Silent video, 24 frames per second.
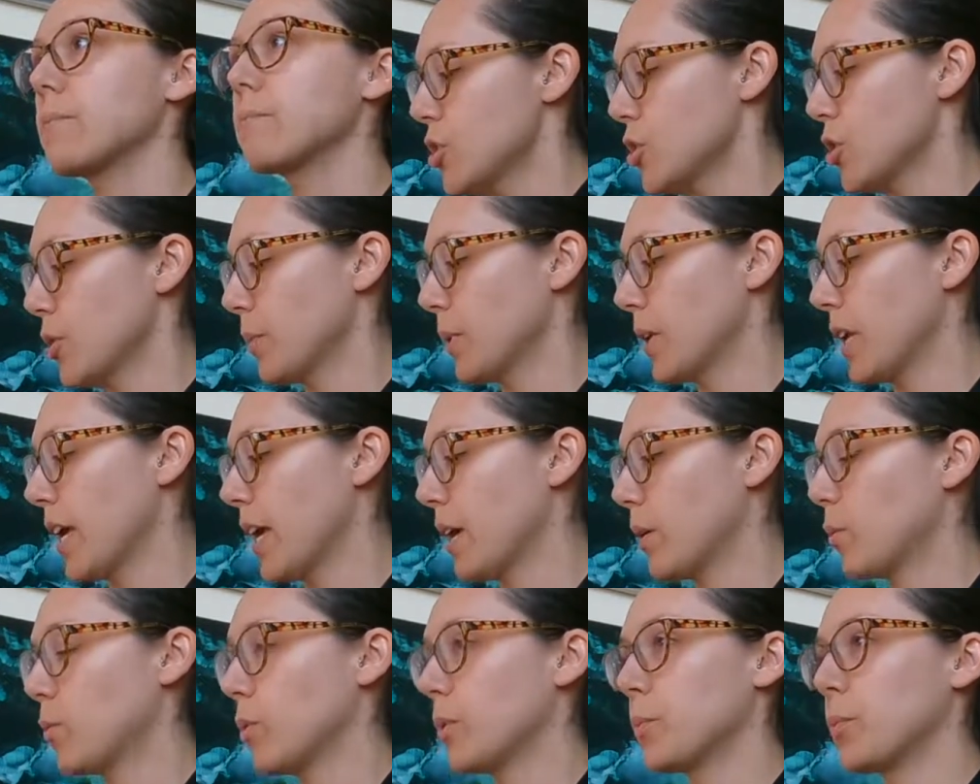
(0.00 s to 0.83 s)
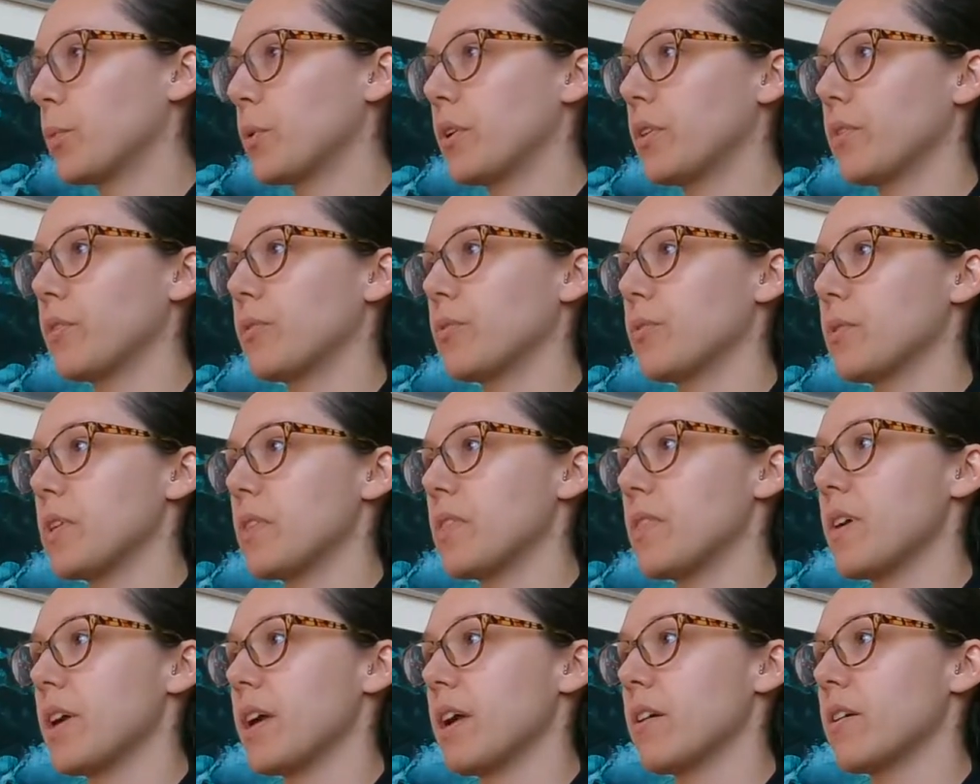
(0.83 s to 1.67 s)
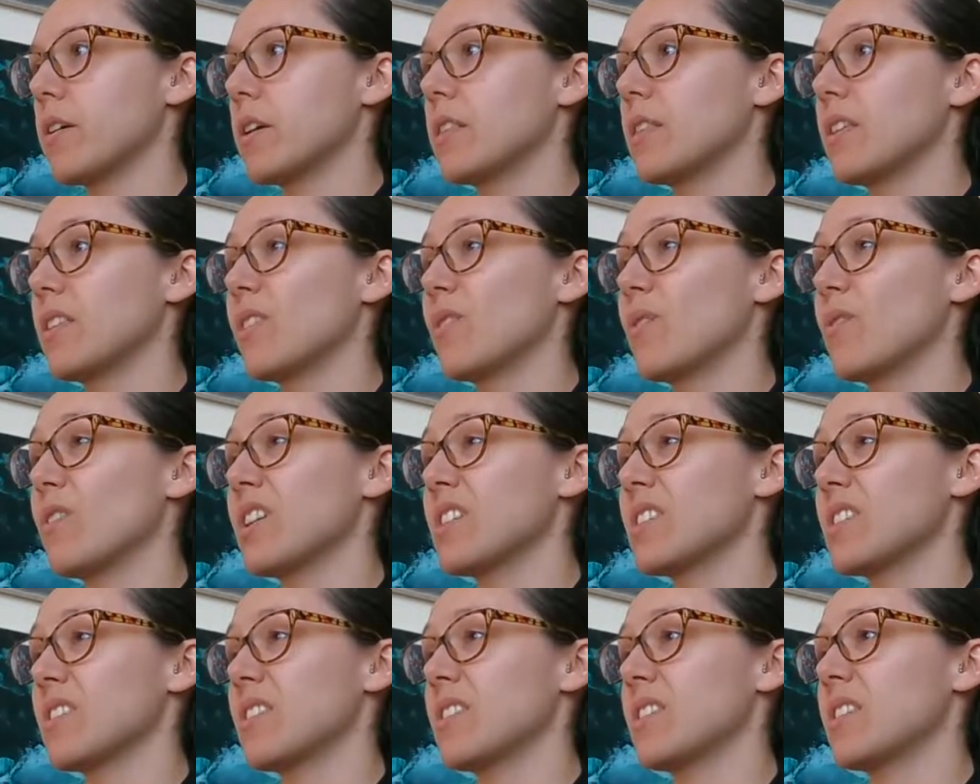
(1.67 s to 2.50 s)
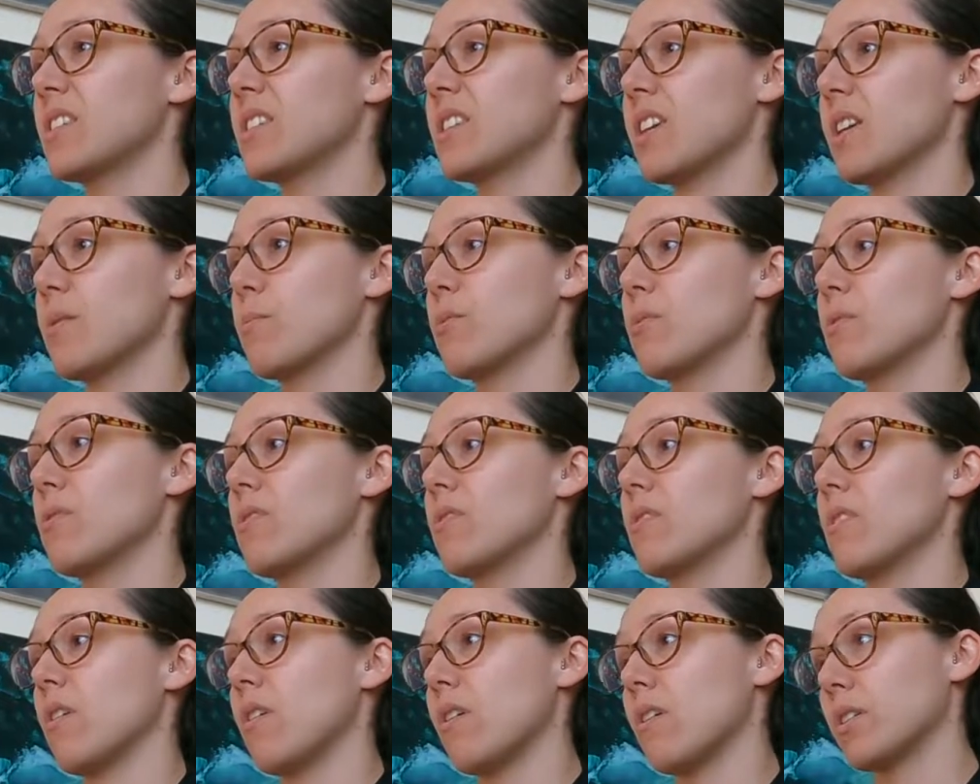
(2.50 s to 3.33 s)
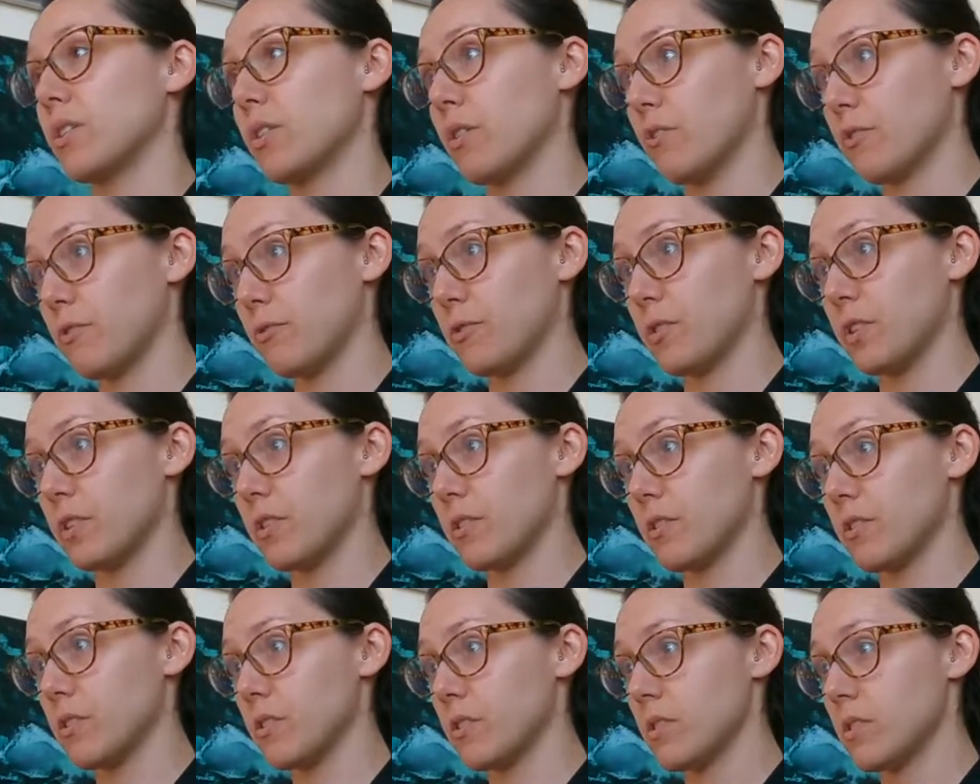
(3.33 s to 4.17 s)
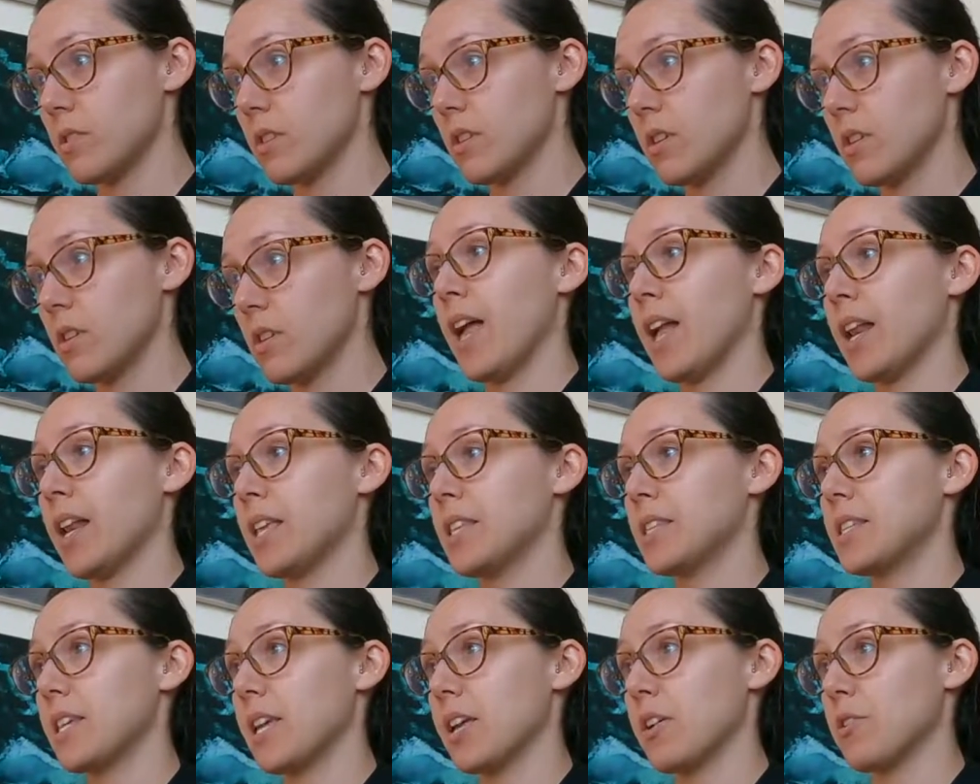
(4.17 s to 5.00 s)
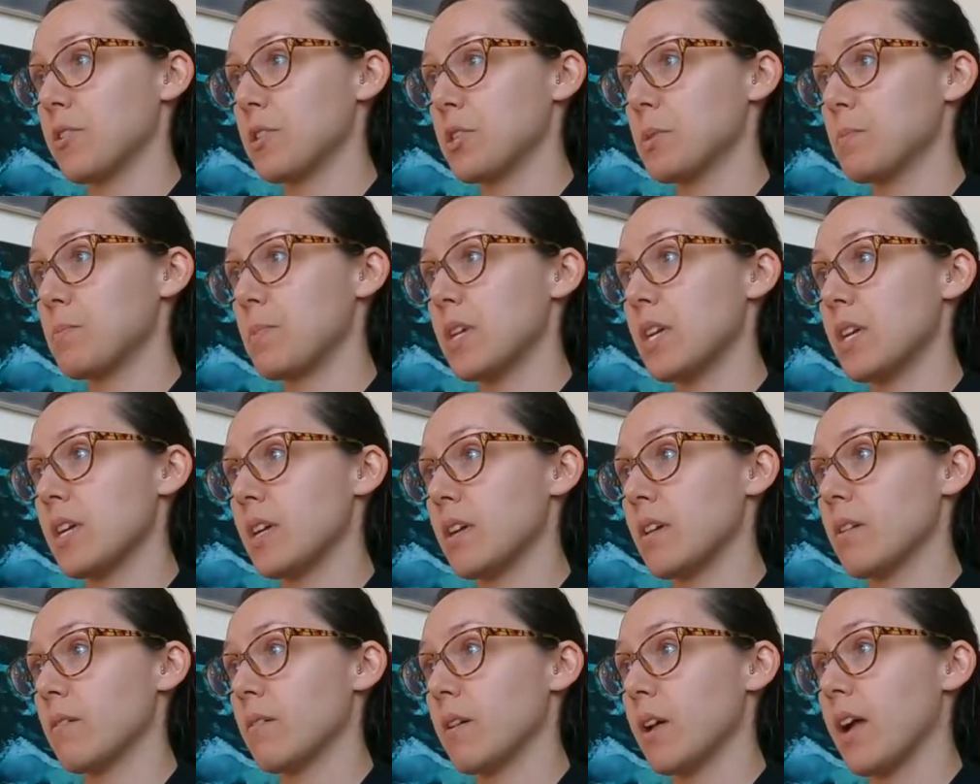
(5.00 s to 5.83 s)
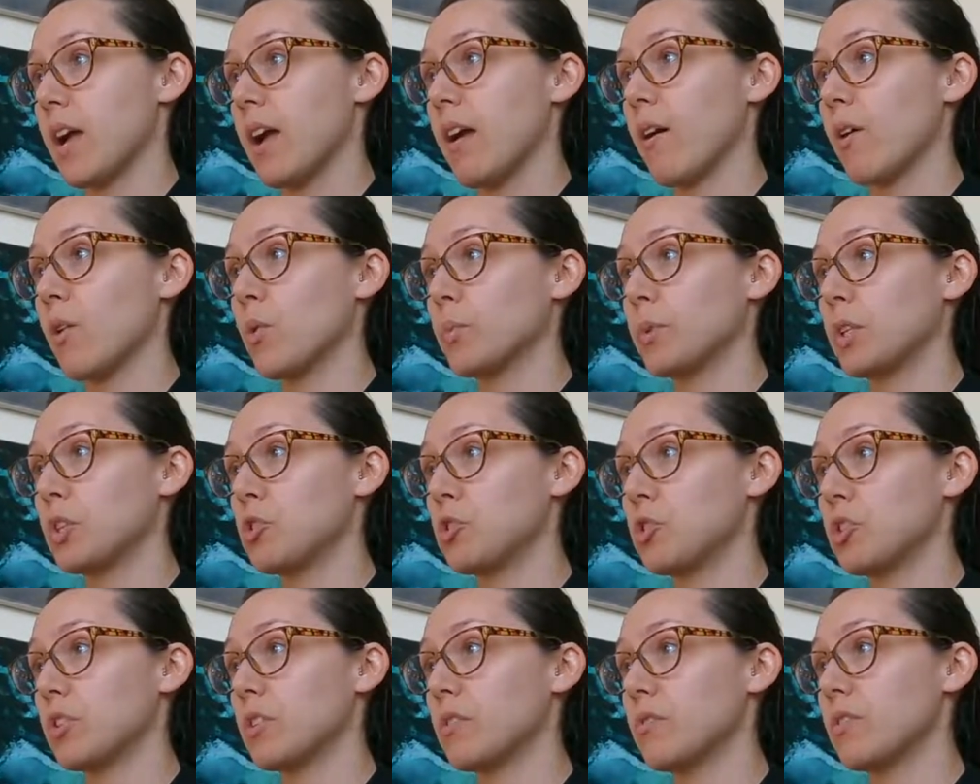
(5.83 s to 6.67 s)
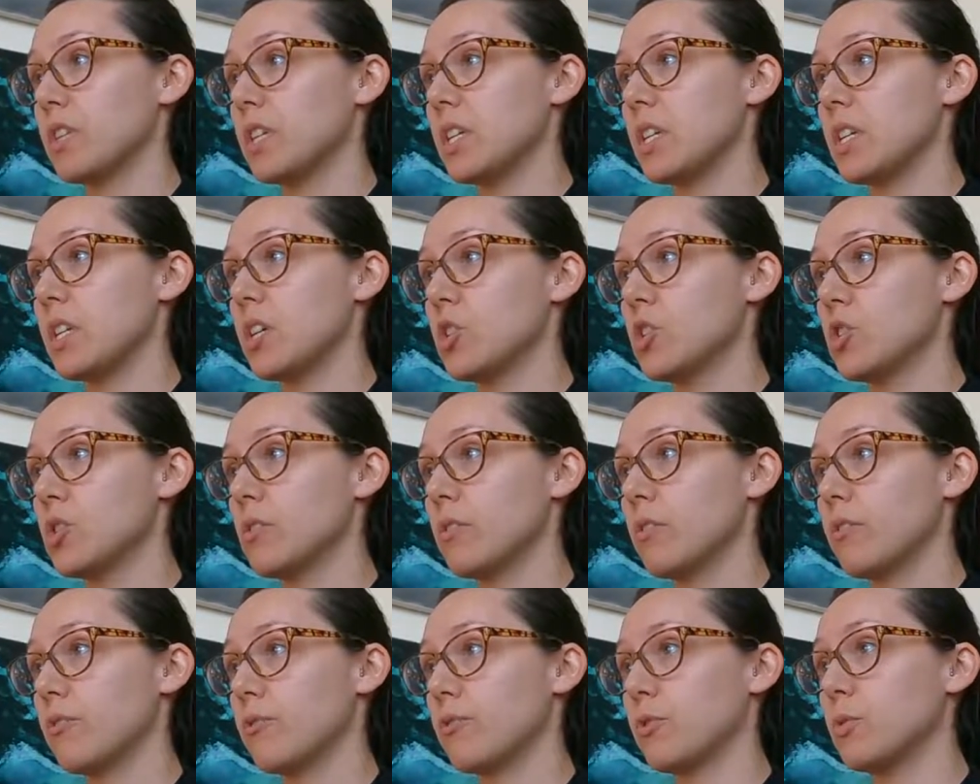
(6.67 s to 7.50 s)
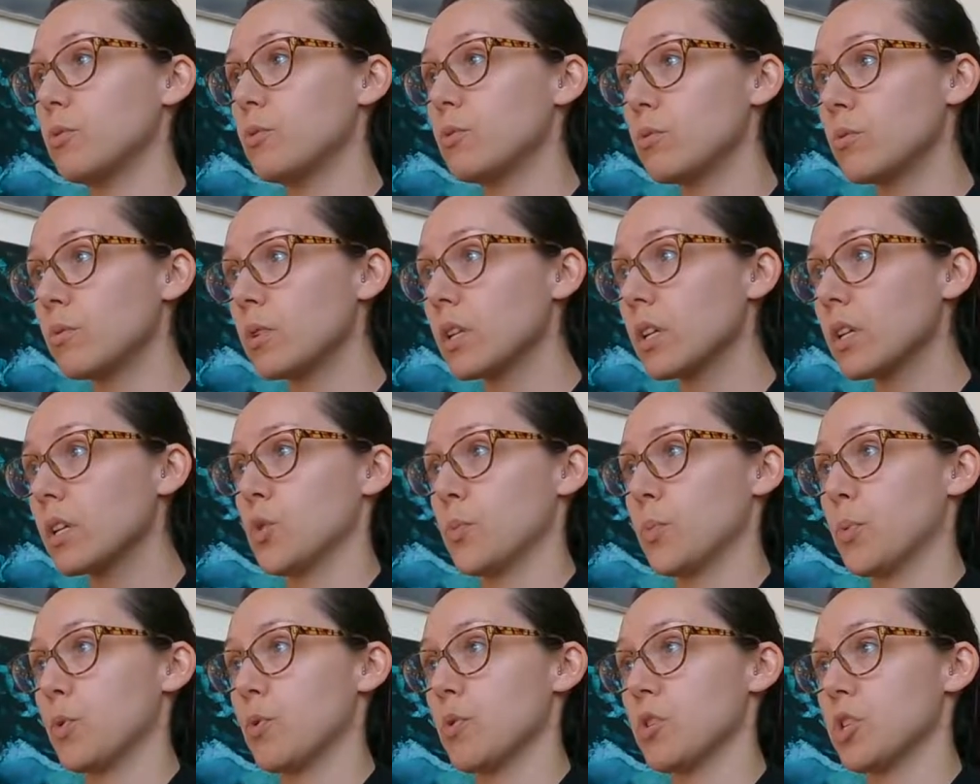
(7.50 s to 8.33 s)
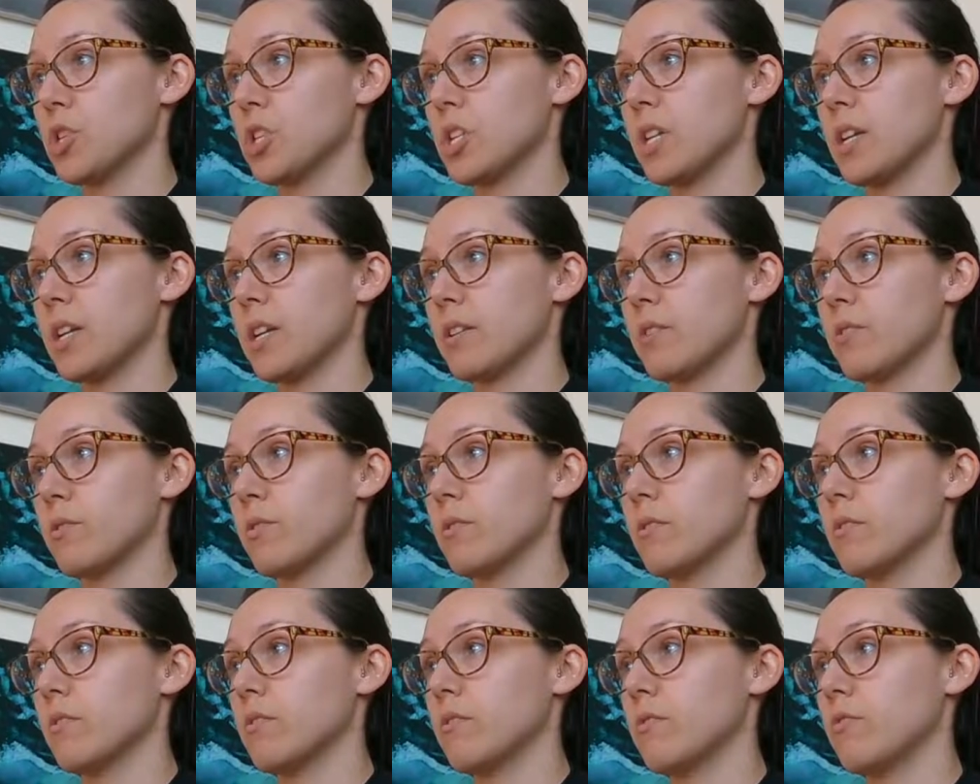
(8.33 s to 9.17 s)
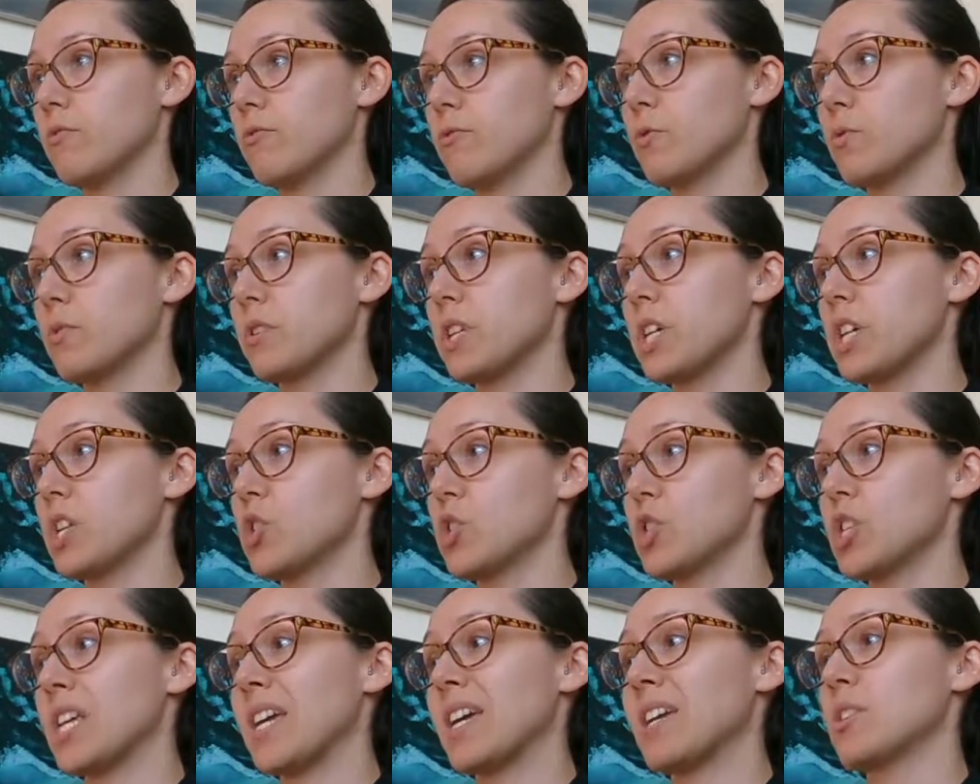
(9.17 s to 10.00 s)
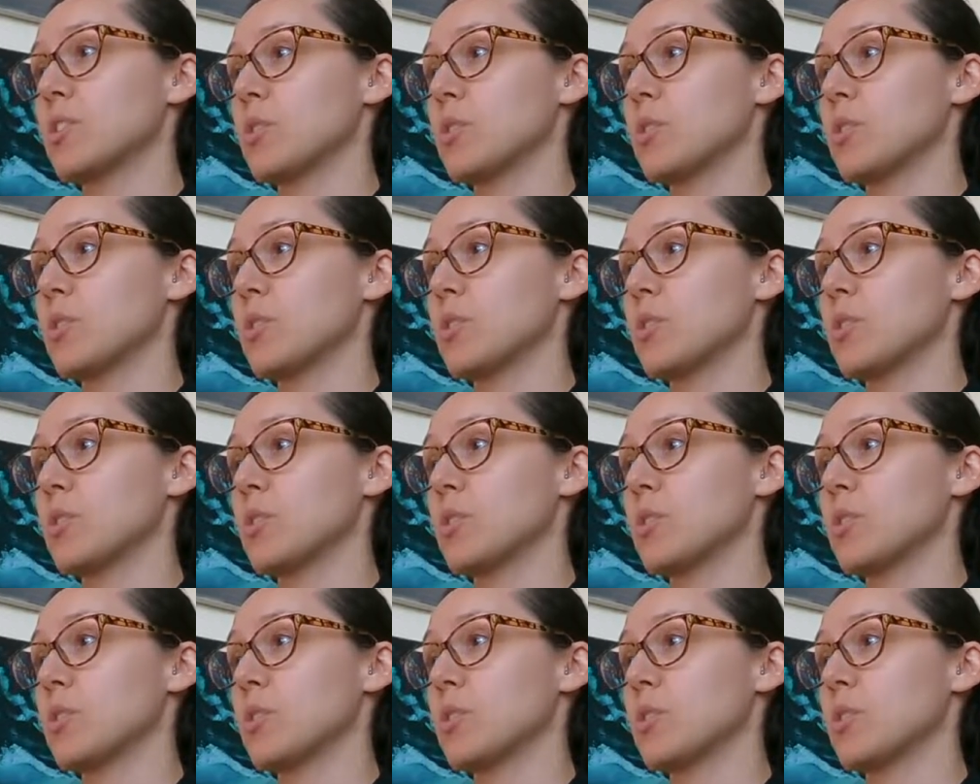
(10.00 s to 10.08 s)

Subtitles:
So I'm gonna add 1.3 there, and then the rest of the table auto-fills, and it tells me how much of each food to portion out for each day.